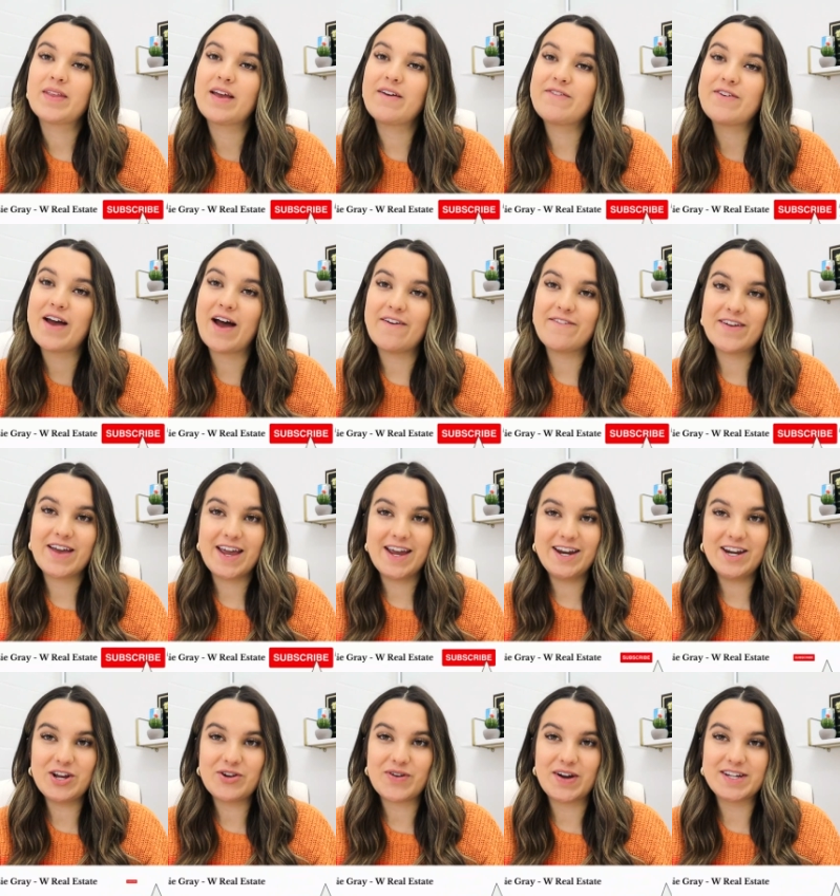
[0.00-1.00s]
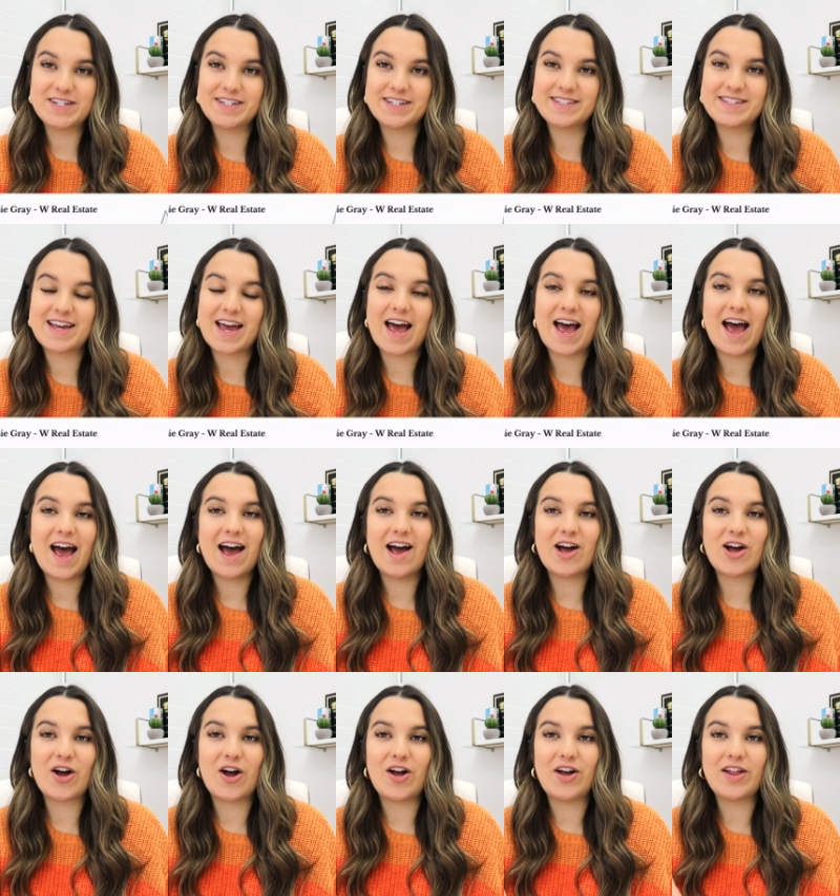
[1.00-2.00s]
if you have any questions
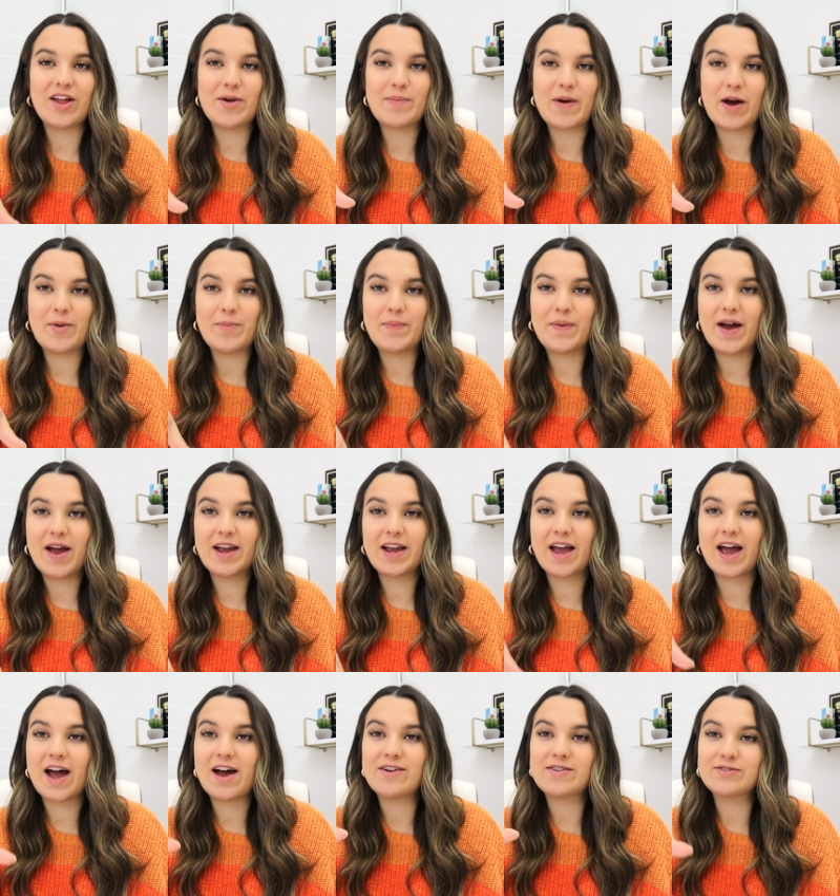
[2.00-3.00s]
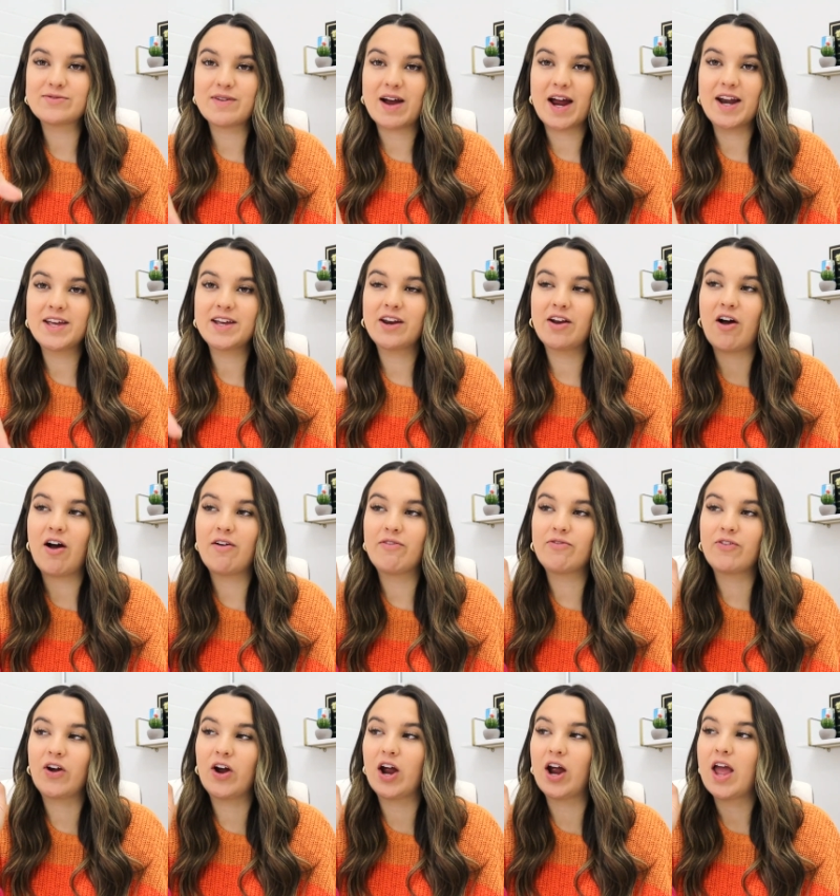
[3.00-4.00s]
at all about buying a house, writing an
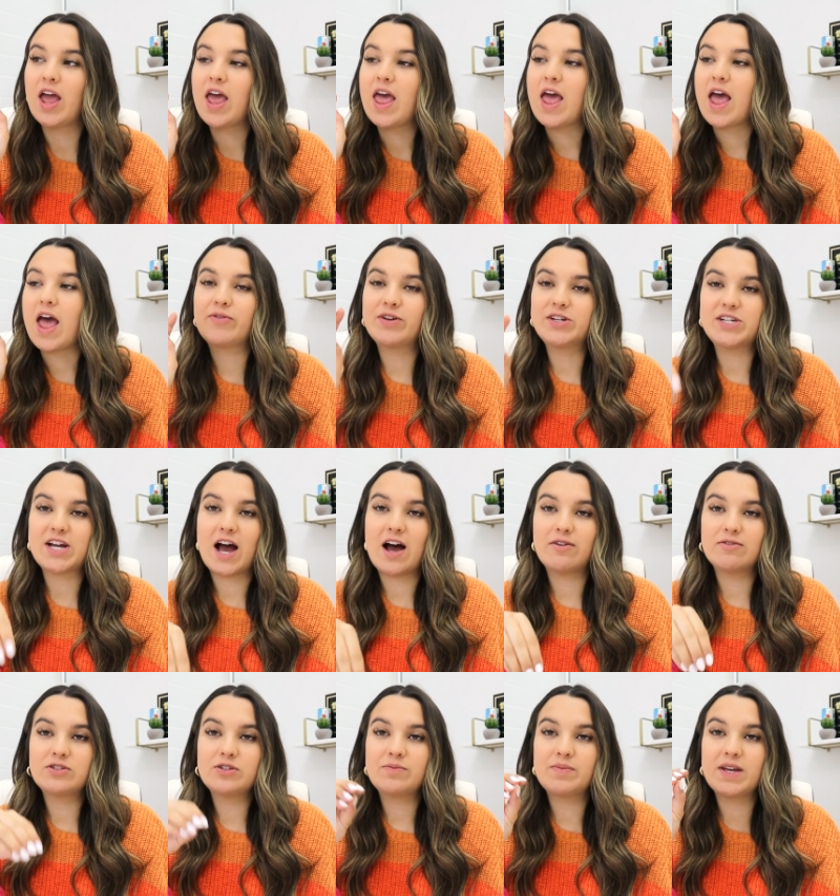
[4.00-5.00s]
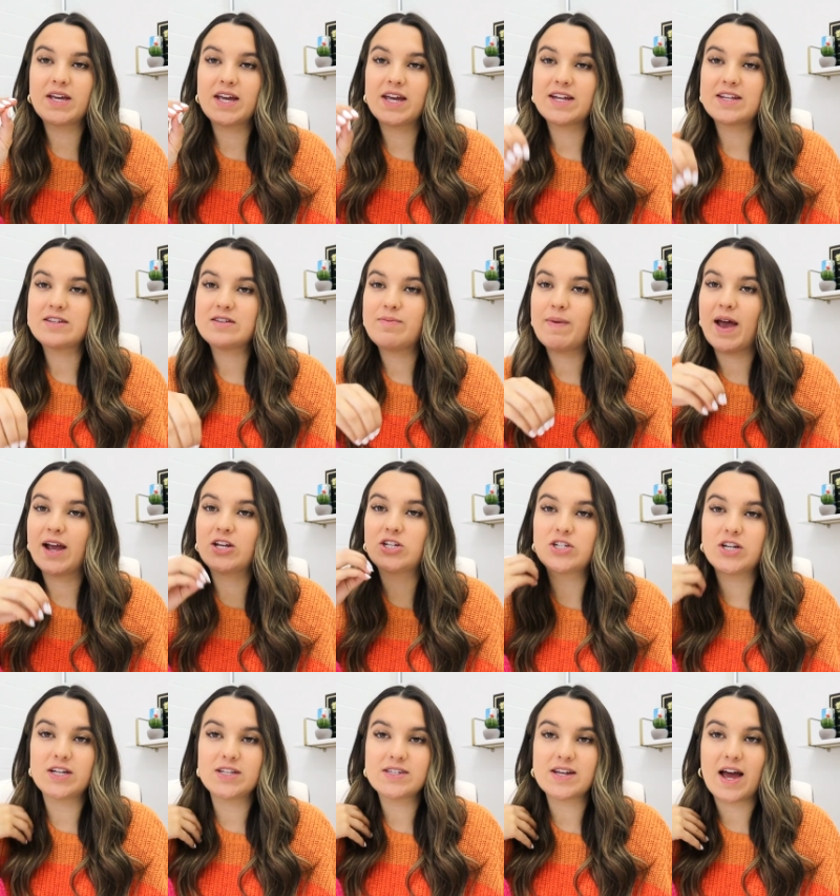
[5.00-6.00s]
offer, reach out to me,
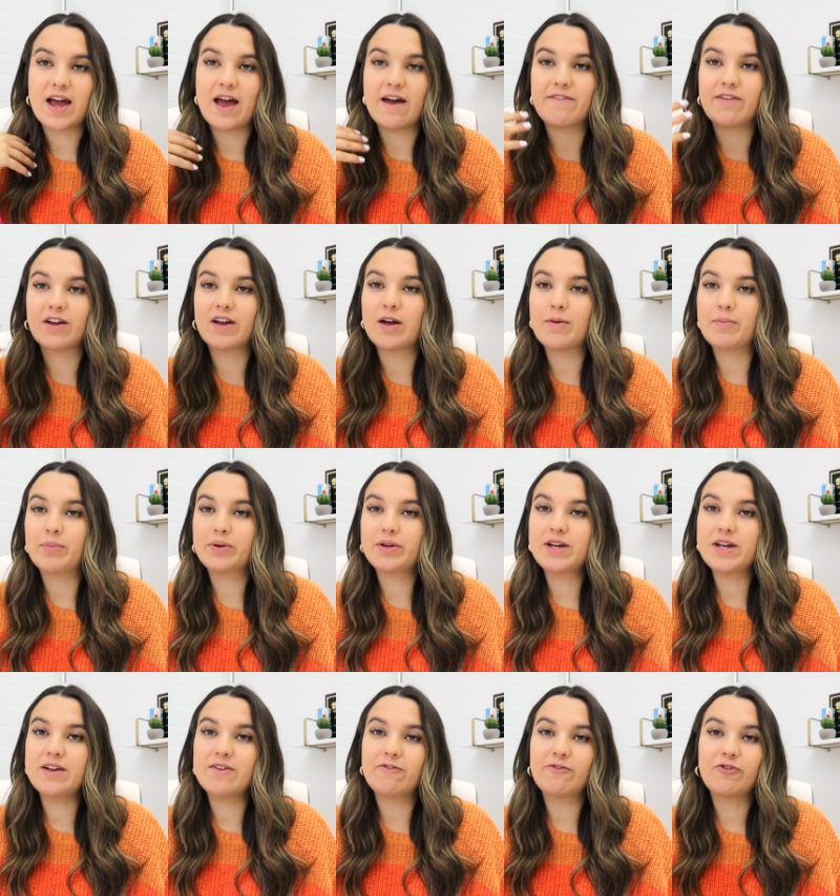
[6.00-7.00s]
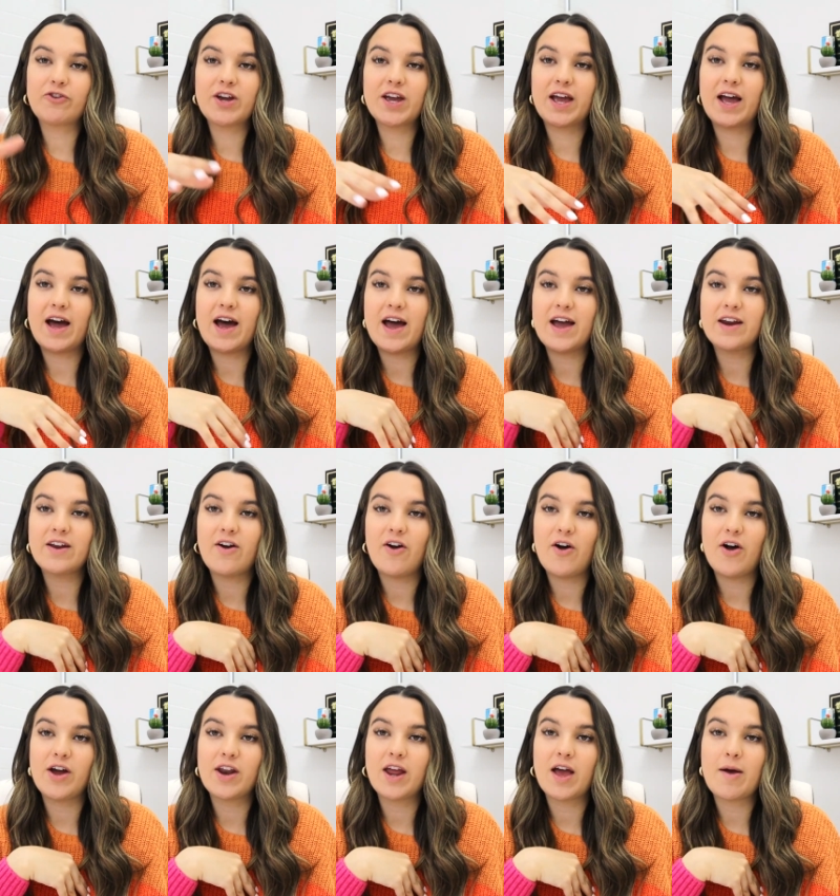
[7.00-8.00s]
inspections. I have a complete free guide
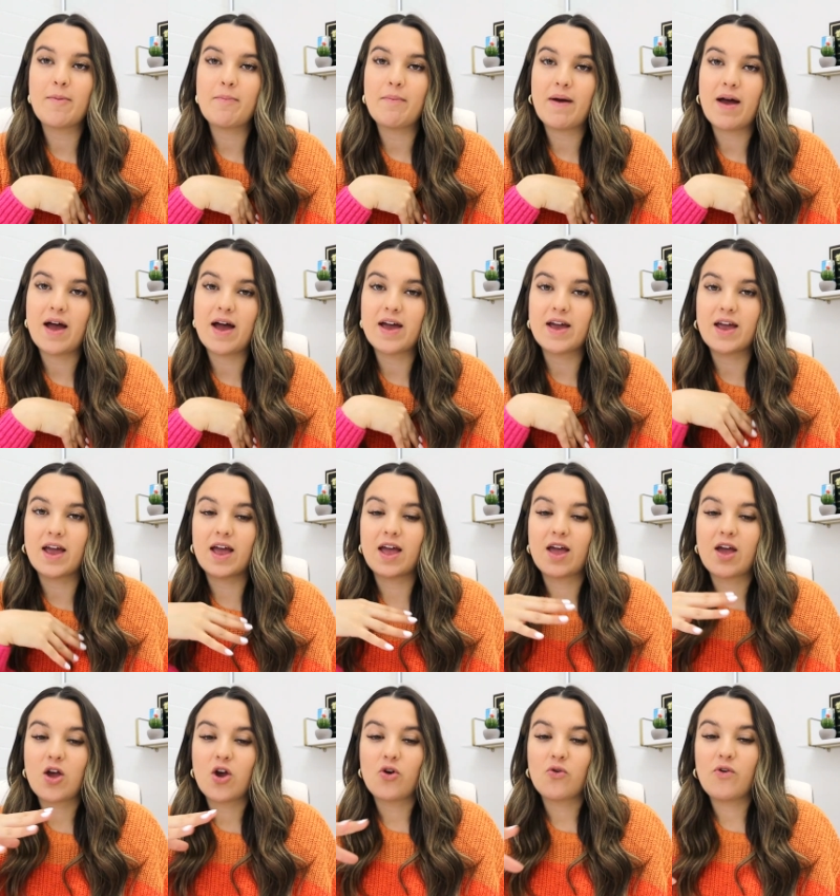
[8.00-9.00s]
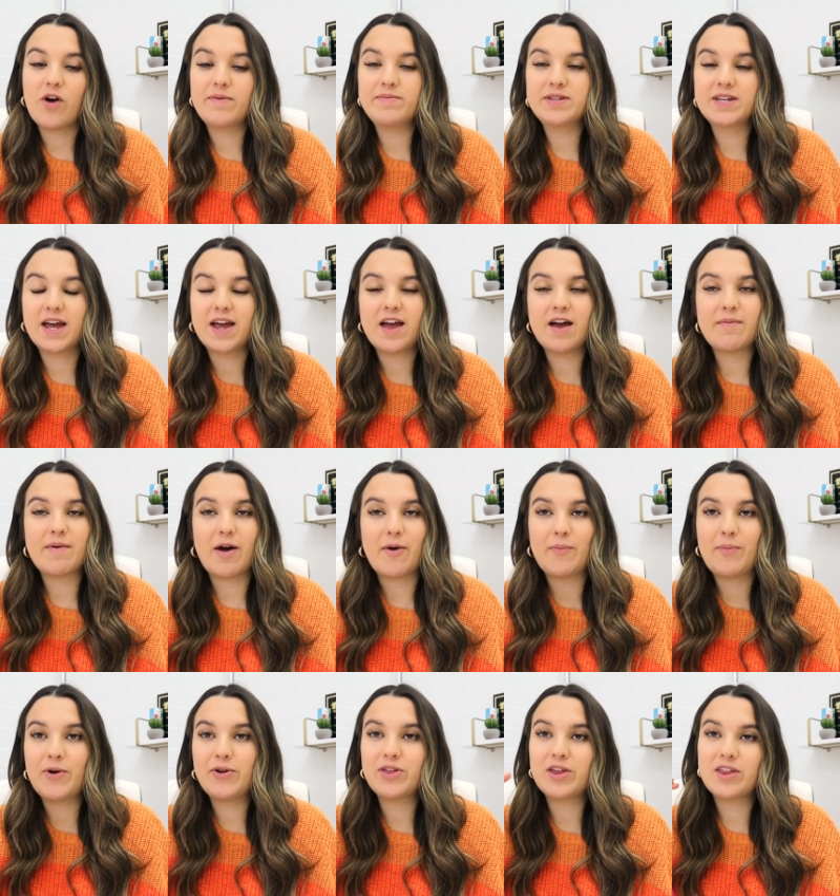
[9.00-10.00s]
on my website
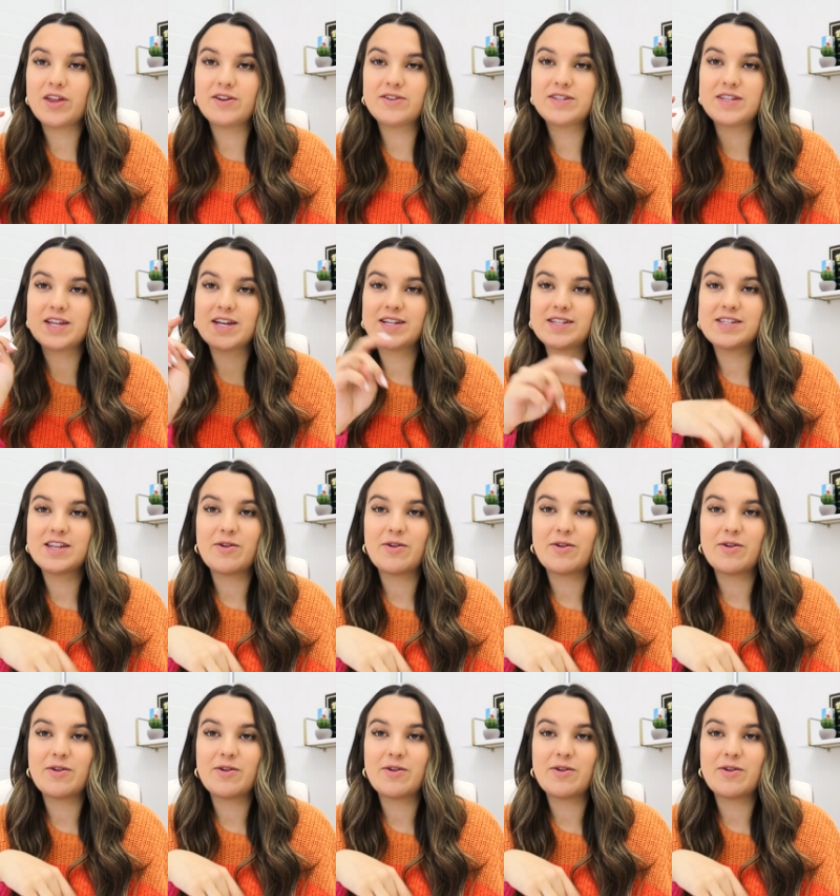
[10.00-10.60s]
about both of those things.